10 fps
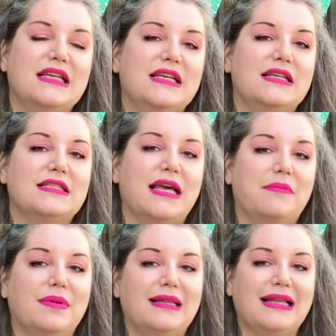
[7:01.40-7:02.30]
is a
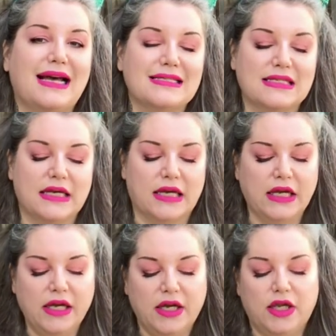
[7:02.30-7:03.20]
plastic,
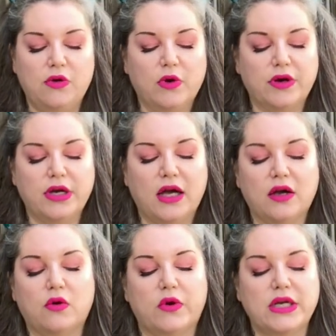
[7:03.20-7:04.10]
you are not
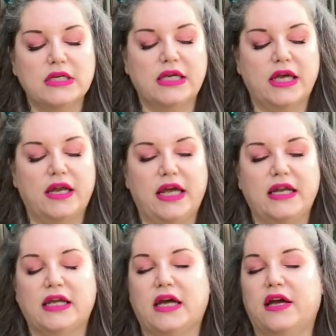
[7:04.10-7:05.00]
going to get
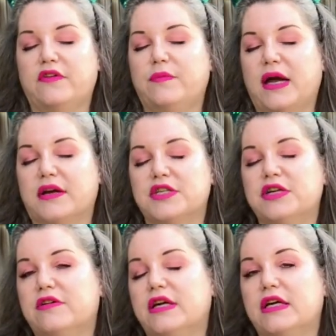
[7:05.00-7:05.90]
any kind of
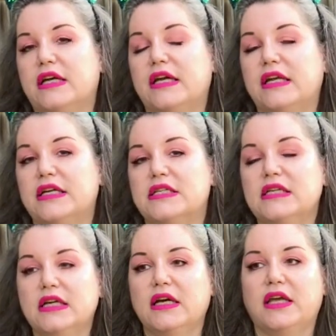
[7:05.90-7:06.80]
bacteria in it
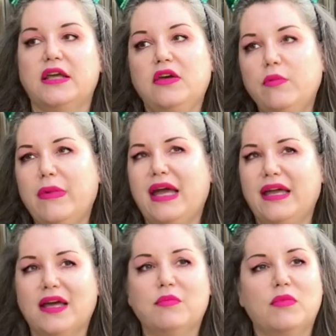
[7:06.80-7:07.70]
you may
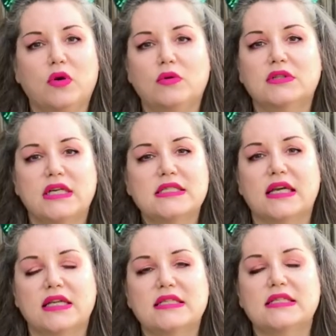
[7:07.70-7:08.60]
get mold because it
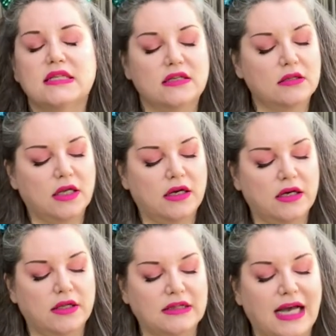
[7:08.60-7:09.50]
can still
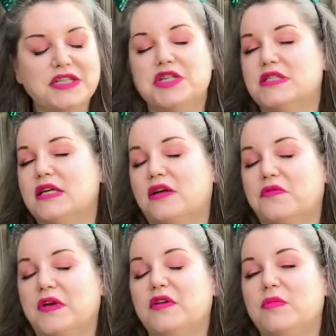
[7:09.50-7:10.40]
uh, lodge itself
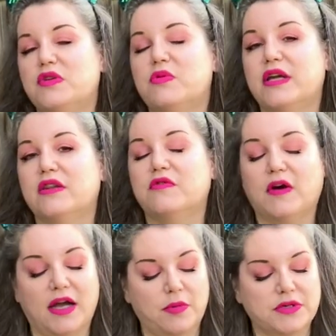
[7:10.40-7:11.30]
in between the
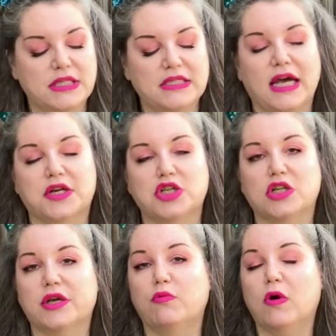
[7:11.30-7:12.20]
fibers it's
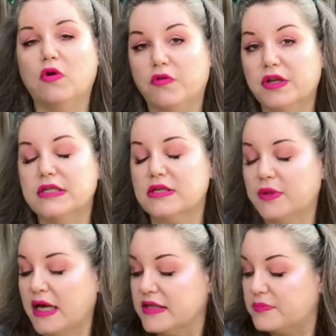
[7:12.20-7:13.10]
actually woven, so
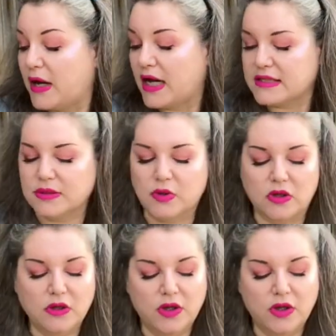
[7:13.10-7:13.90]
that is possible.